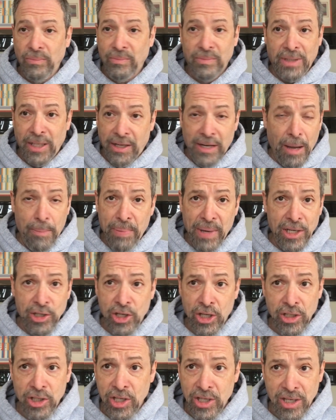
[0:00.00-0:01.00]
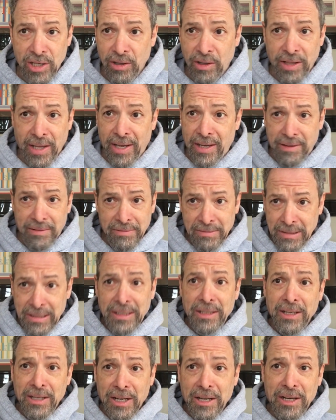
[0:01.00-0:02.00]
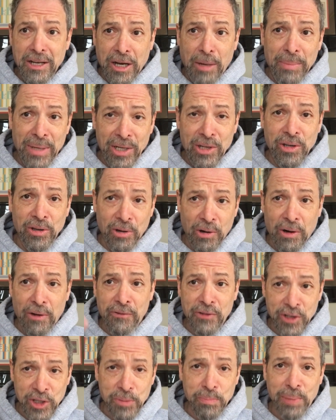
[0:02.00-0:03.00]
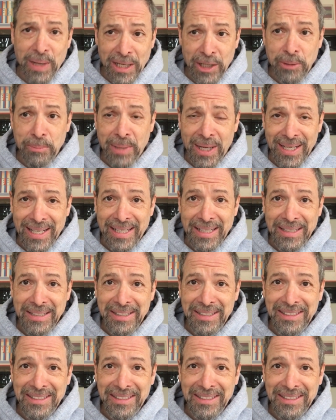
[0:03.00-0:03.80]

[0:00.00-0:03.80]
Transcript: They're not patients until they come into your office and pay you money.